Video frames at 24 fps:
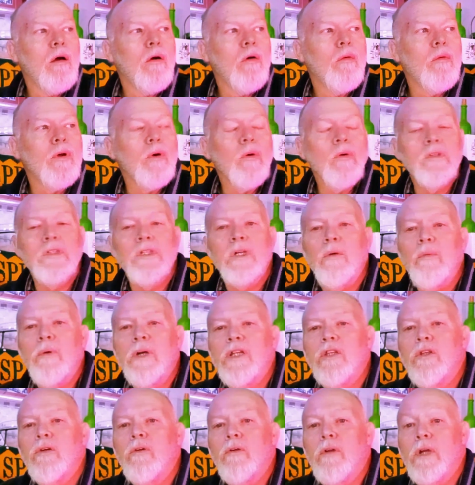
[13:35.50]
We also
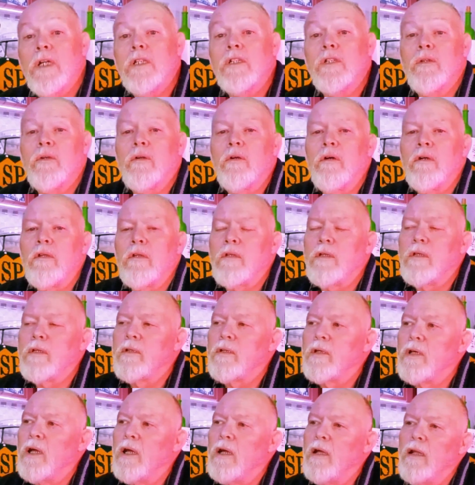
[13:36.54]
went to a restaurant,
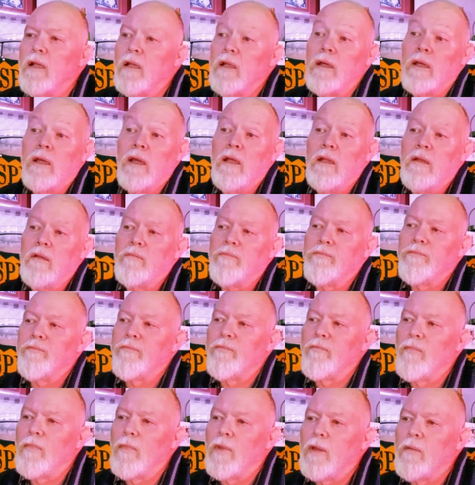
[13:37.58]
and again,
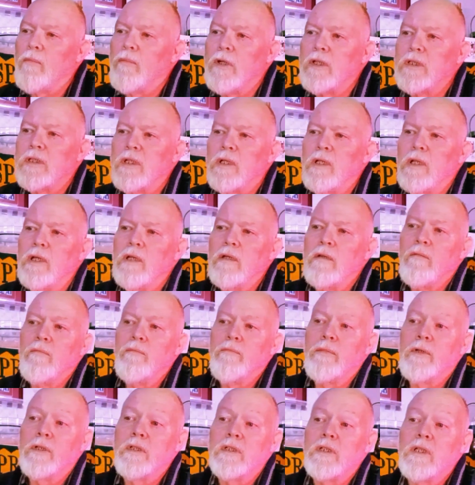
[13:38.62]

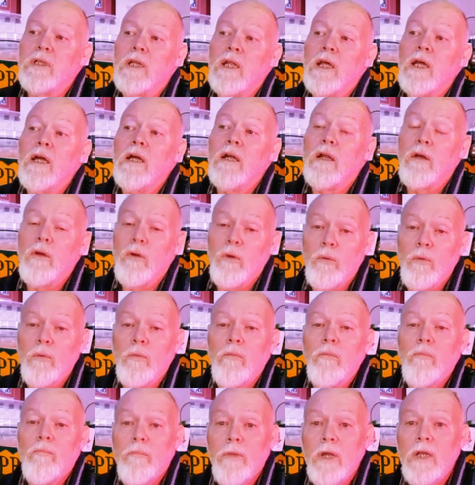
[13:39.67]
Brasileiro
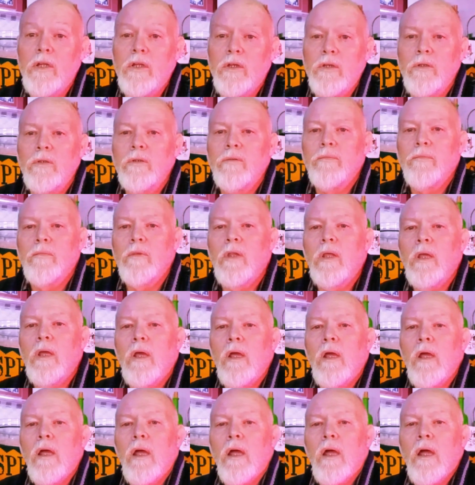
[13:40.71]
menu,
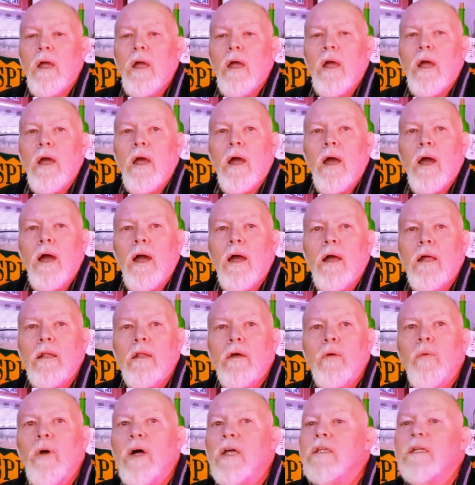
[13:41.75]
and
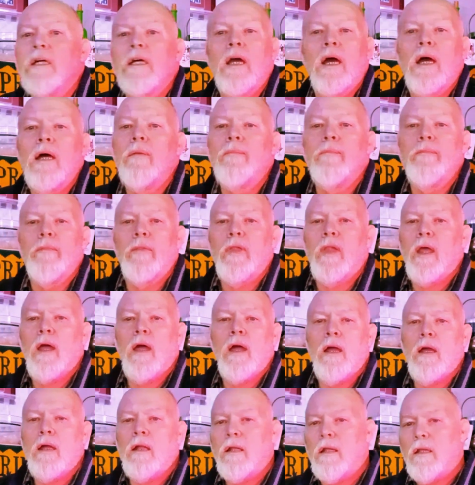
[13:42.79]
the waiter came,
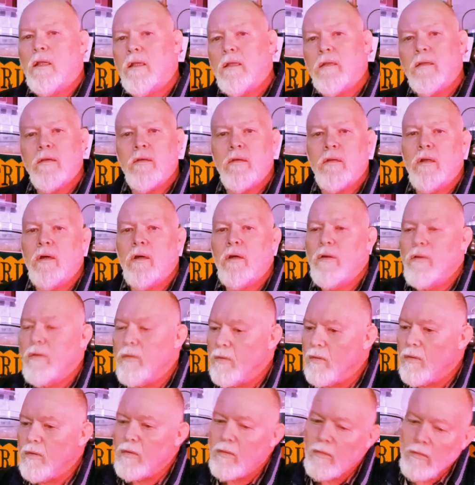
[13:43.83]
and,
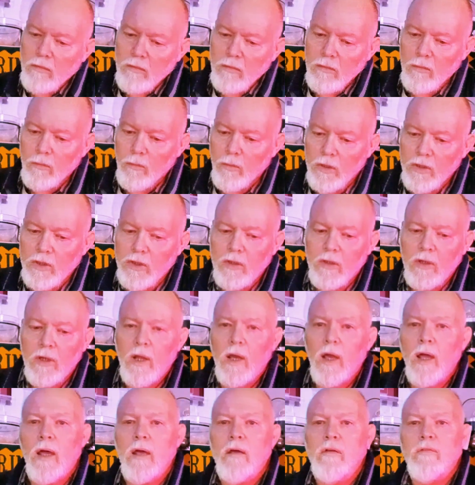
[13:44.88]
what are you going to
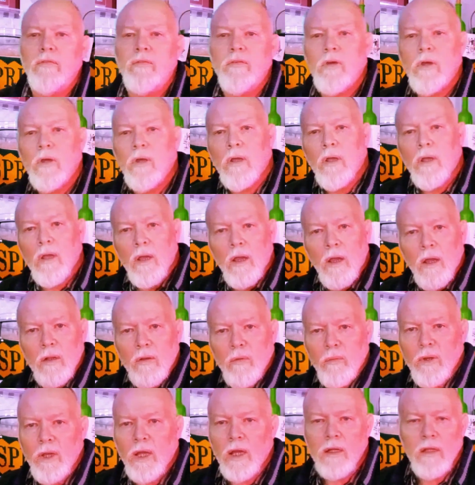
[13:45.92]
have?
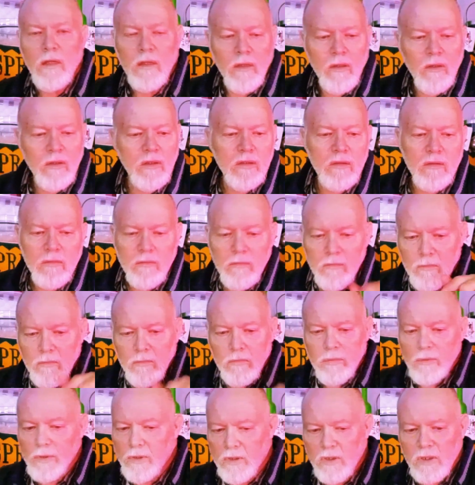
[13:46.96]
And we had a look,
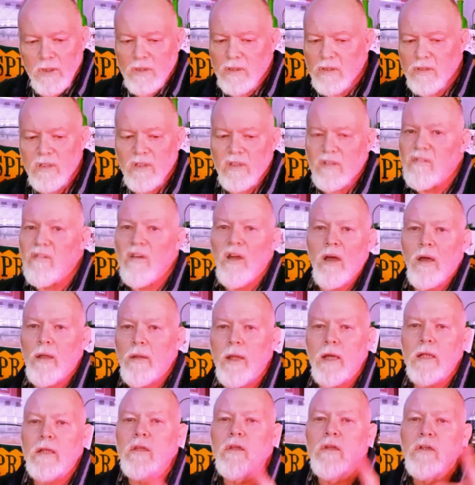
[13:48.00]
and we just said, yeah,
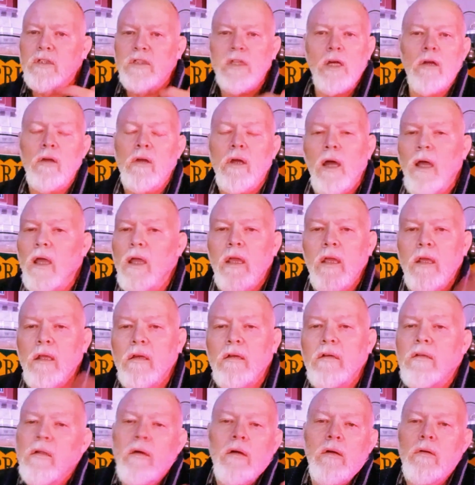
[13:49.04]
that looks okay.
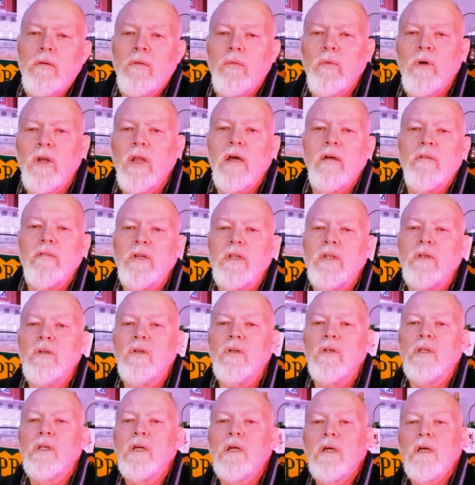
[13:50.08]
Whatever,
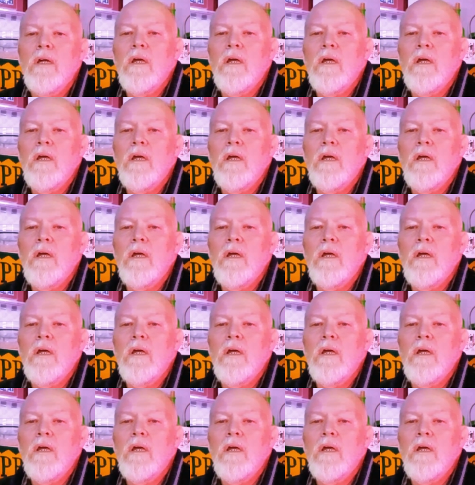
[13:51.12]
dude.